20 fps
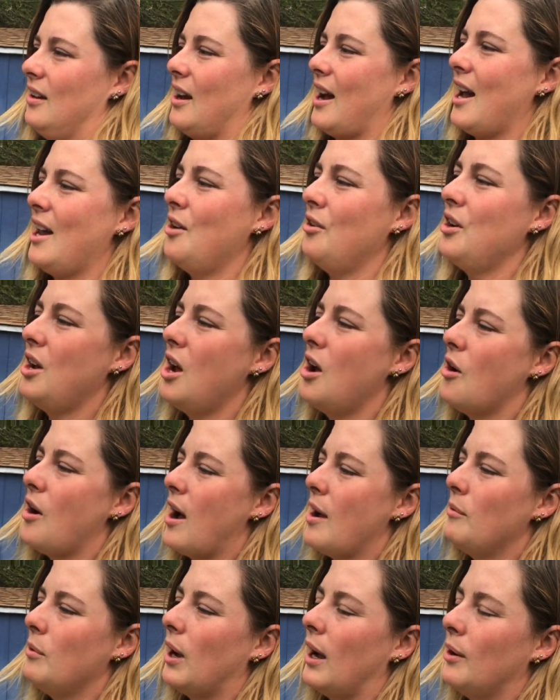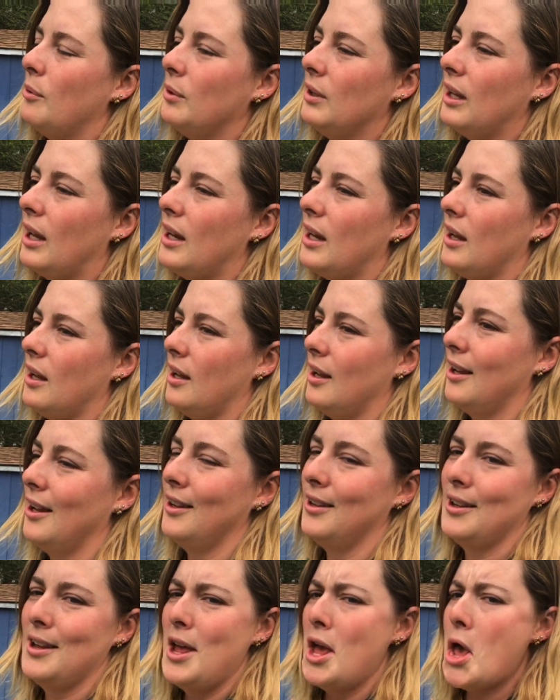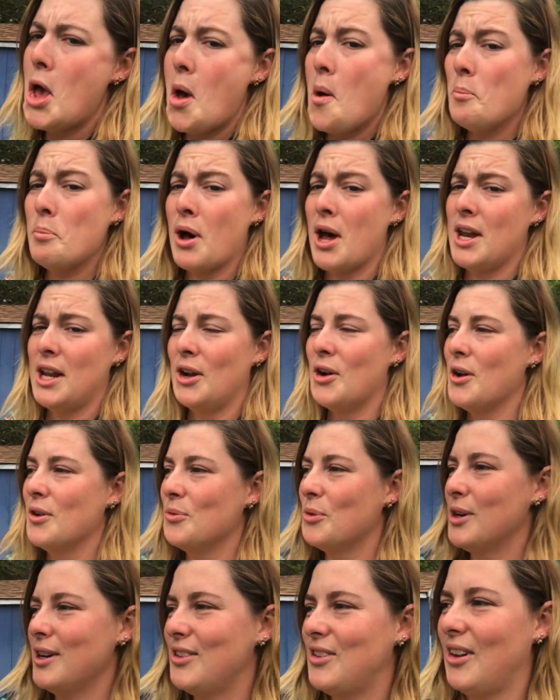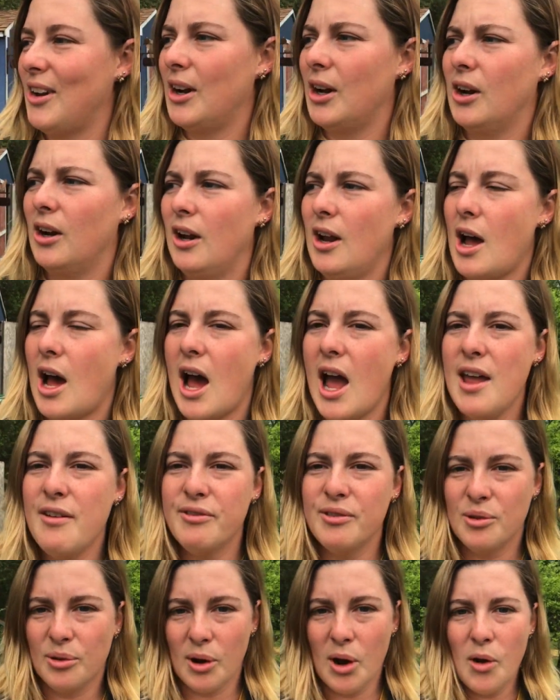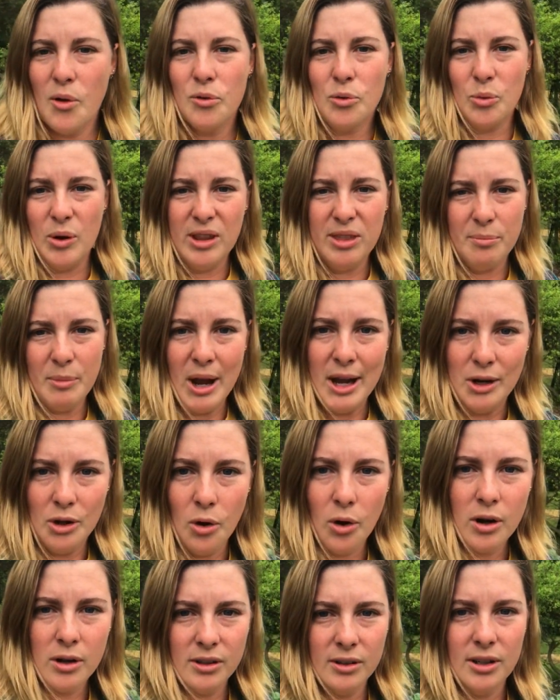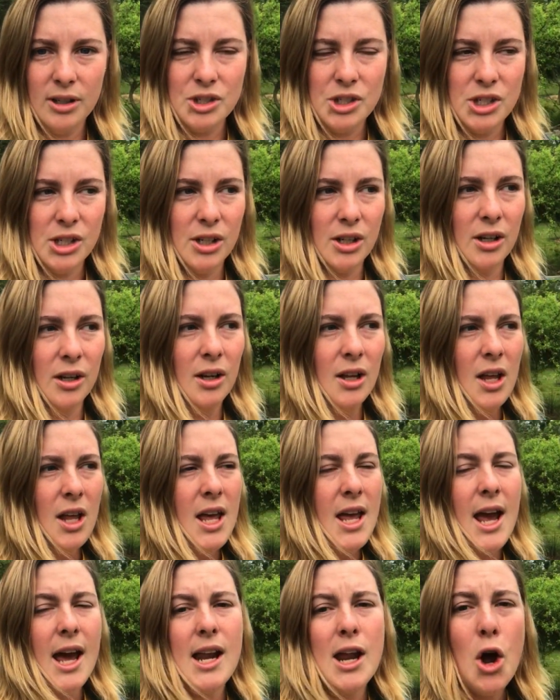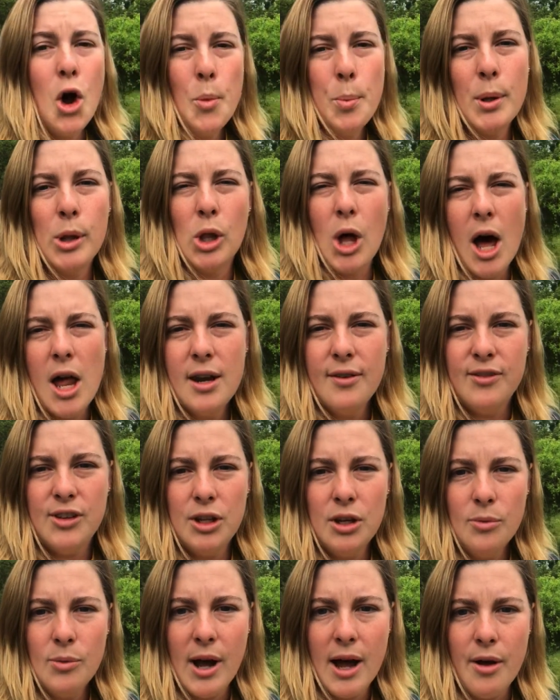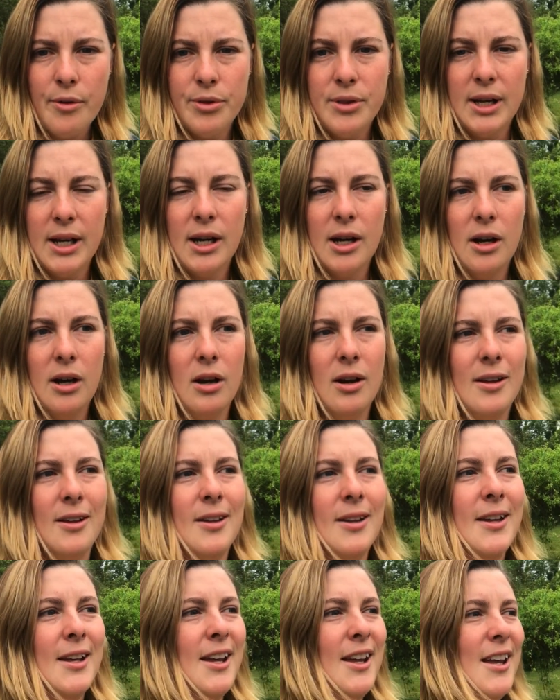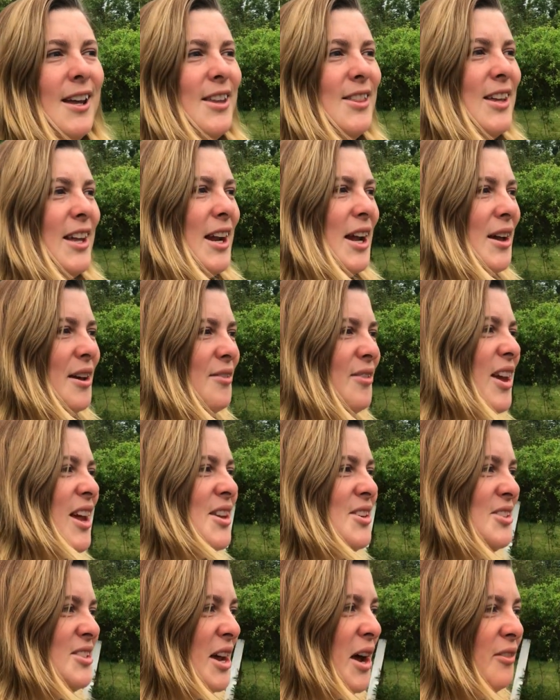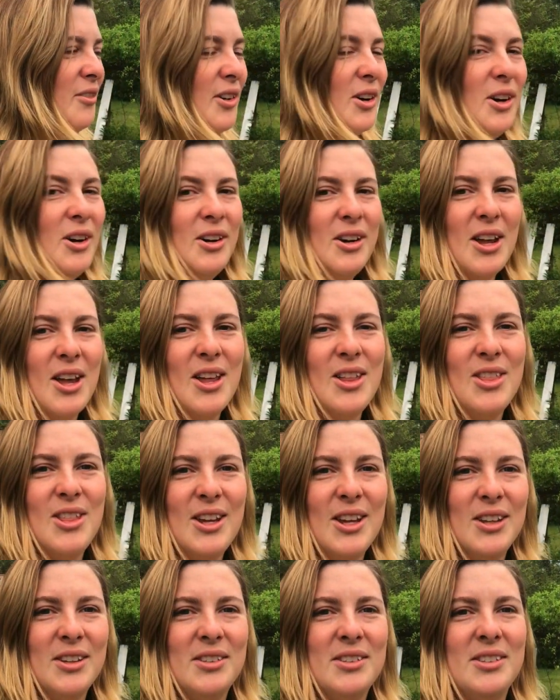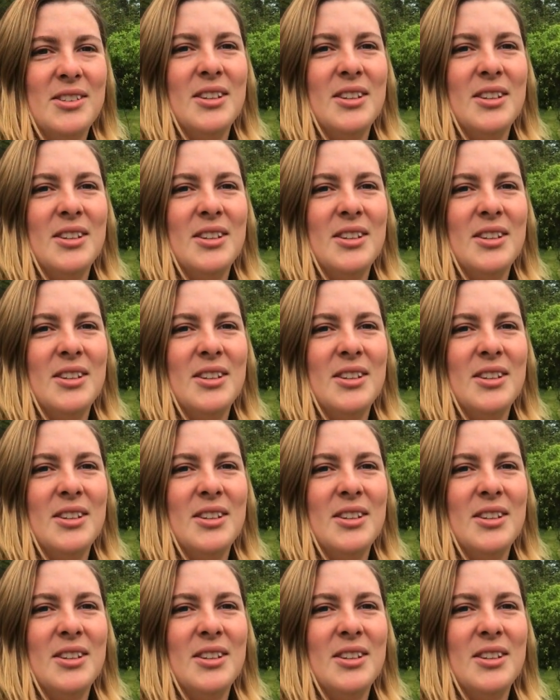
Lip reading: I don't know, I would like, punning on words here, I've grown with my garden this year. And I hope a lot of you out there that have endeavored this